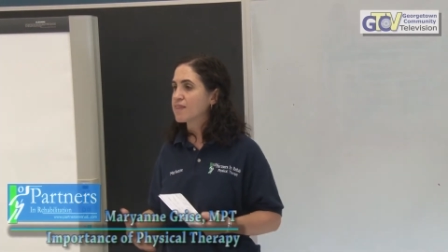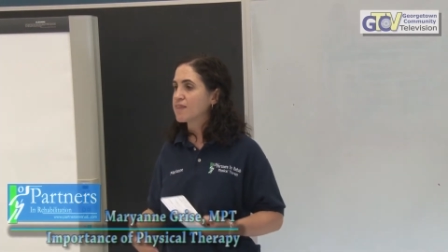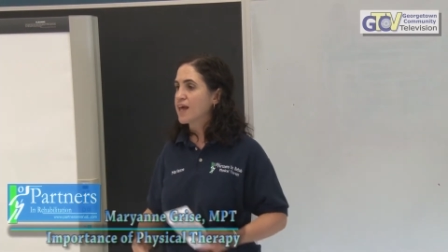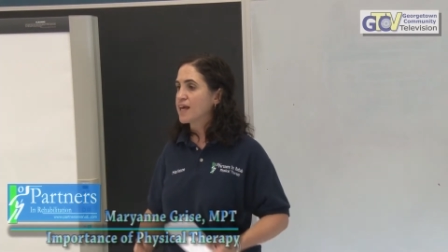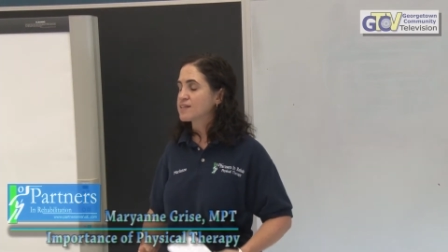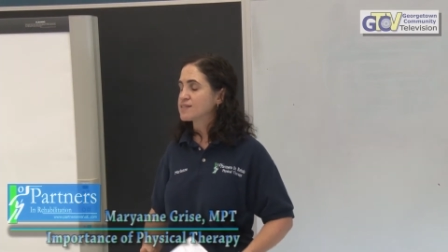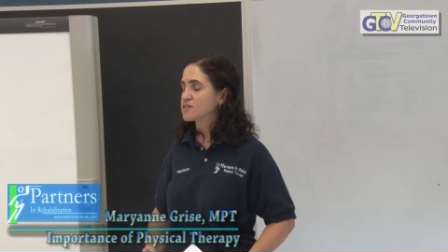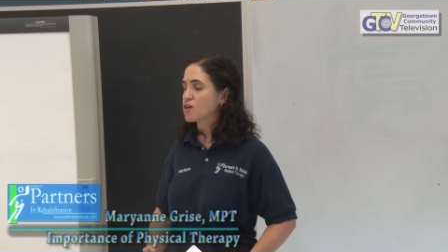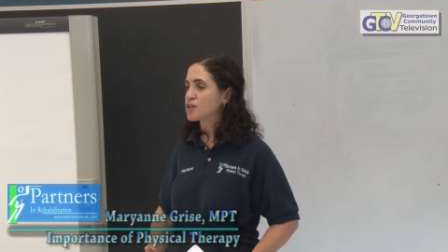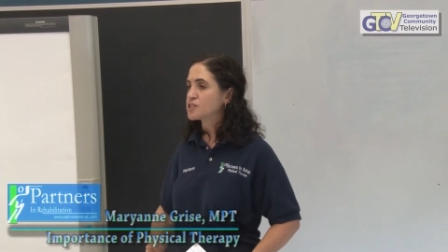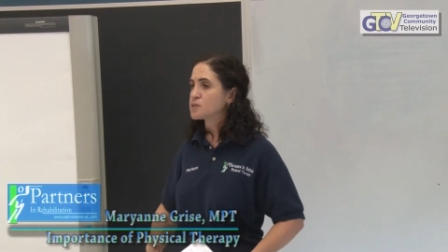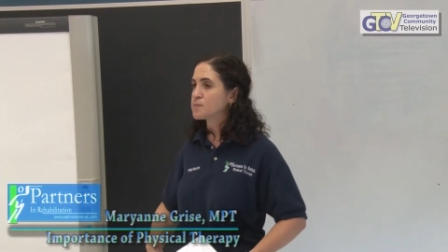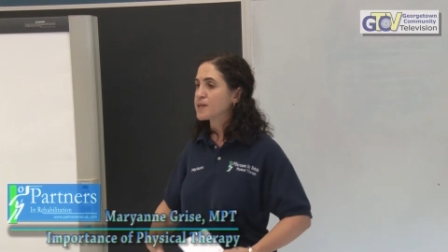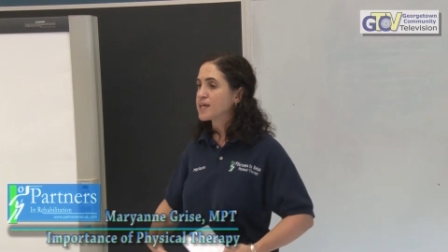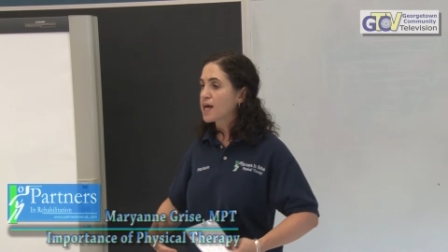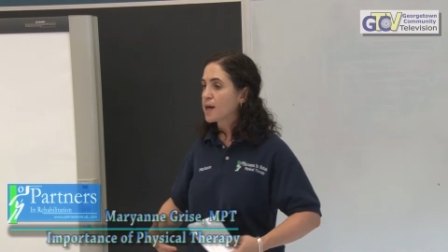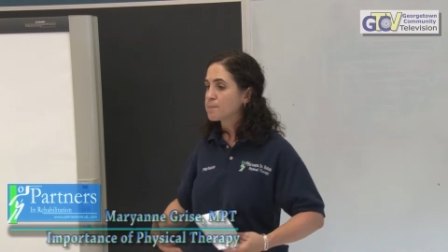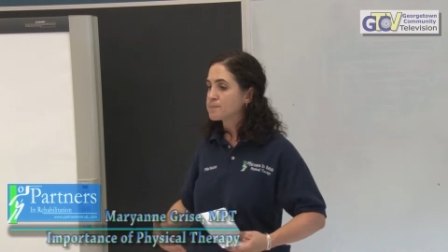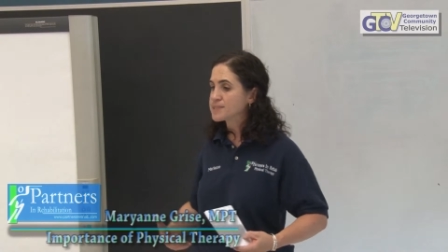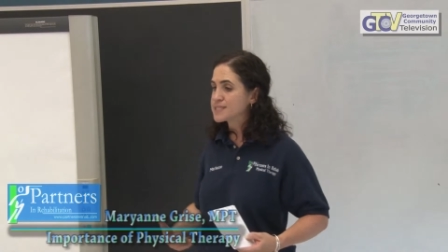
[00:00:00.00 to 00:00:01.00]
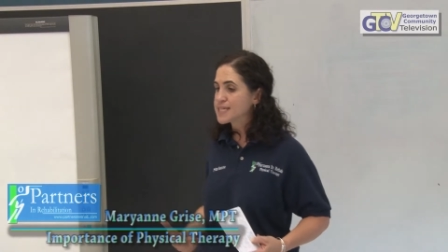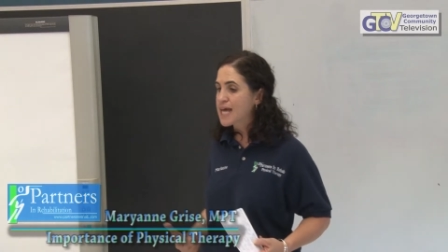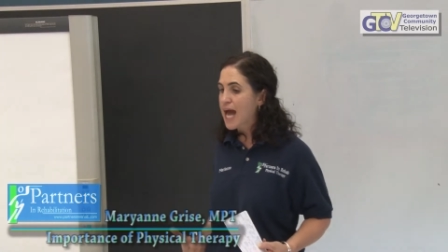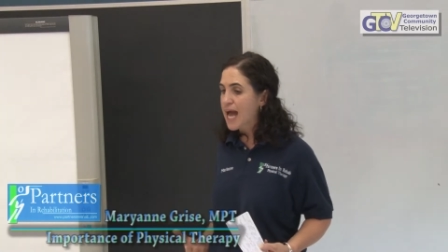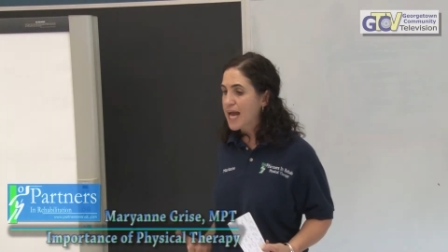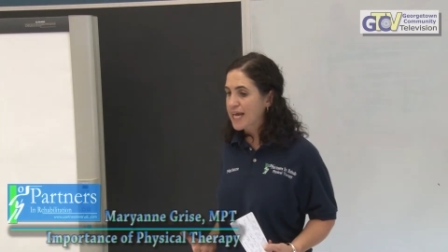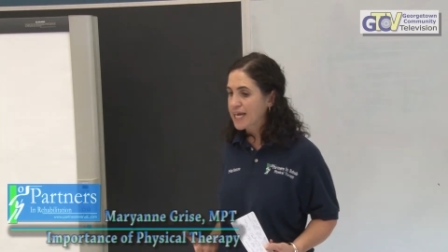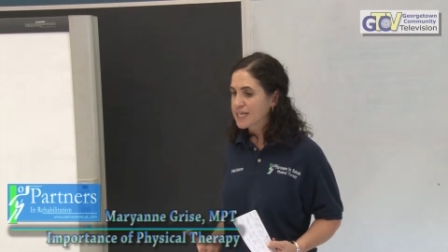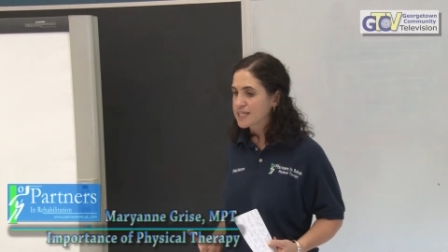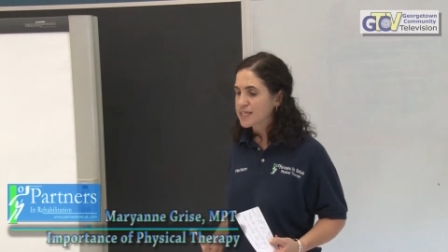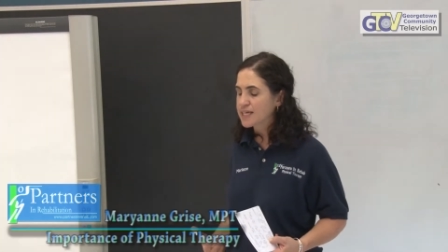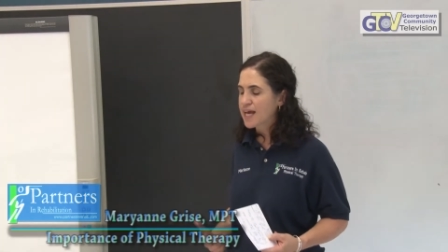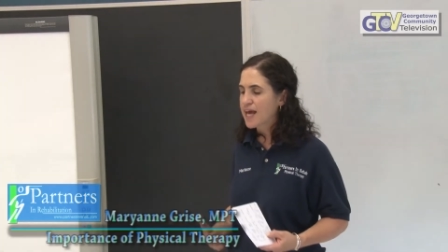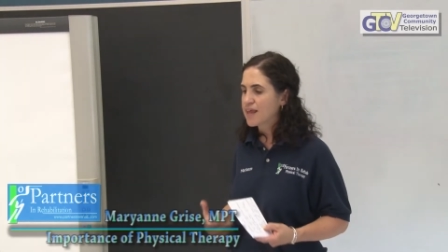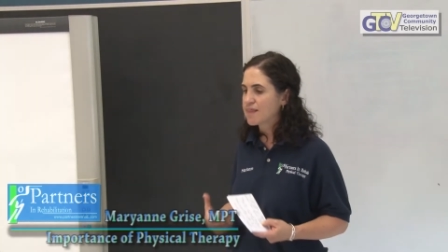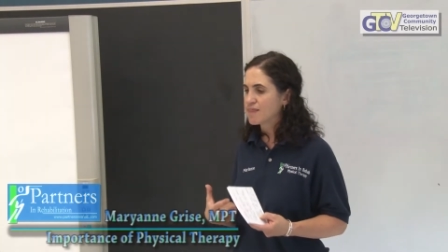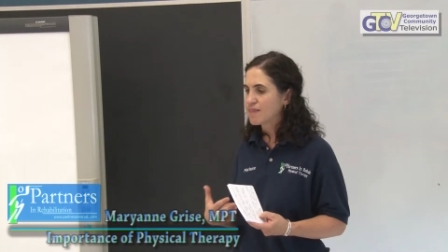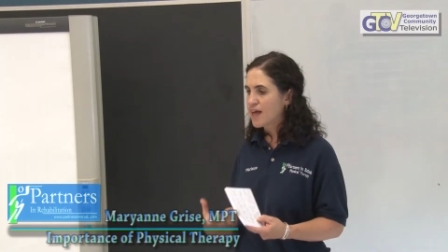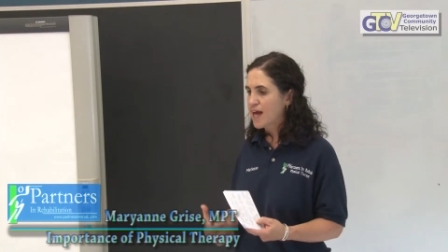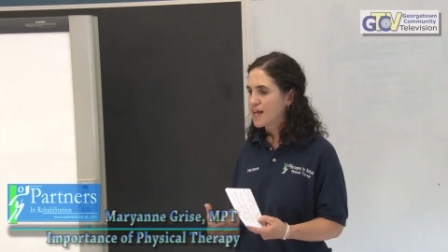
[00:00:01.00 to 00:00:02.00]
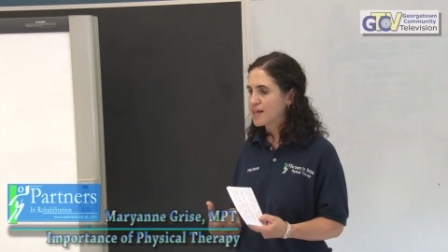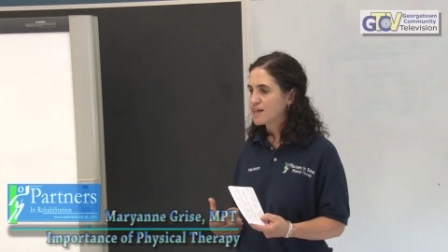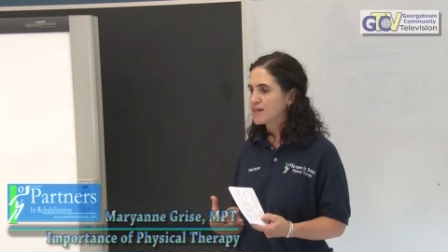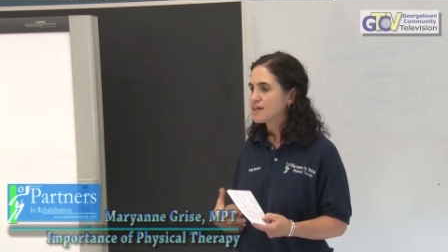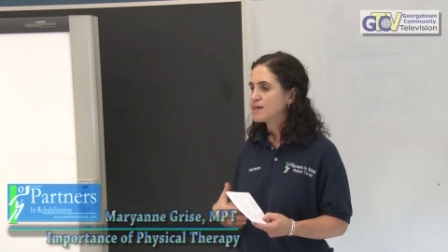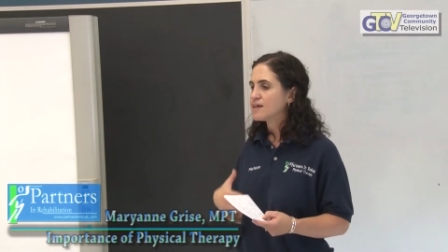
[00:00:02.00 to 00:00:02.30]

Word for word: they start to become tight, and then